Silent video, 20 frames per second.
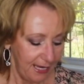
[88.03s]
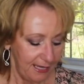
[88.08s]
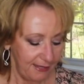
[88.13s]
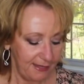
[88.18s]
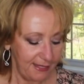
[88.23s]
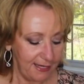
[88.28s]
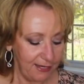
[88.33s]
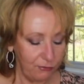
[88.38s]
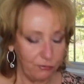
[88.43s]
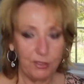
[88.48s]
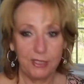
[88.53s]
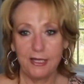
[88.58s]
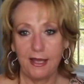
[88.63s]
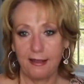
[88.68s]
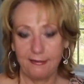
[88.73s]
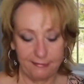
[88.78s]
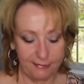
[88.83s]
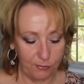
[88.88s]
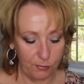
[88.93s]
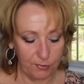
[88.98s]
And then I
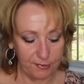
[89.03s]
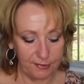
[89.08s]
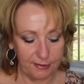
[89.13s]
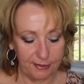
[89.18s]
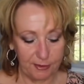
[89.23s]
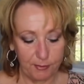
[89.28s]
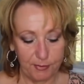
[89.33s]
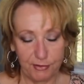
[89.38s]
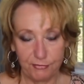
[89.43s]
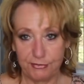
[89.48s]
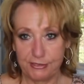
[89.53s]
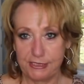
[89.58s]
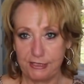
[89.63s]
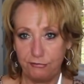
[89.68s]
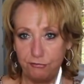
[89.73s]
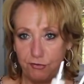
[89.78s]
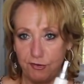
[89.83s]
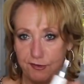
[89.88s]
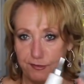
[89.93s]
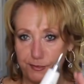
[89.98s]
realized there was a little bit of a
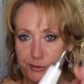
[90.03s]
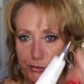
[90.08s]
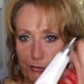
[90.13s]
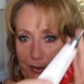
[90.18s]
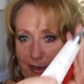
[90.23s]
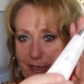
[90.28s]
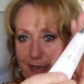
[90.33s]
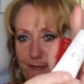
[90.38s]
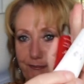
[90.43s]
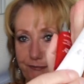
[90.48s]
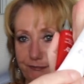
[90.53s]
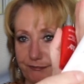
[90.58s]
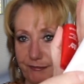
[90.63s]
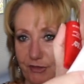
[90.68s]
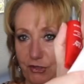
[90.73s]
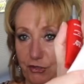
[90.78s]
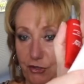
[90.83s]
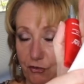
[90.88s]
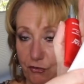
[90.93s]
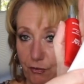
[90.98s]
difference between
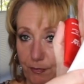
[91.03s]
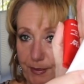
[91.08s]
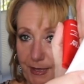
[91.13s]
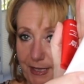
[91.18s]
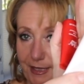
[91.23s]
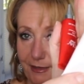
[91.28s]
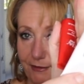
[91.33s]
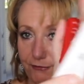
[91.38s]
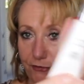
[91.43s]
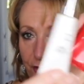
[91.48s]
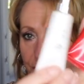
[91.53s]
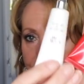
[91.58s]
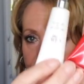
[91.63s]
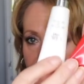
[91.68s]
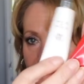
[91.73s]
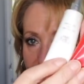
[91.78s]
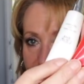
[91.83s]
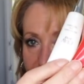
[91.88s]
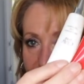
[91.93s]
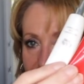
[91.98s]
the European
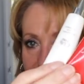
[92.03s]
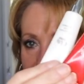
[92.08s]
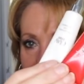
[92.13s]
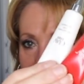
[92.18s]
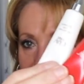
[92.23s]
version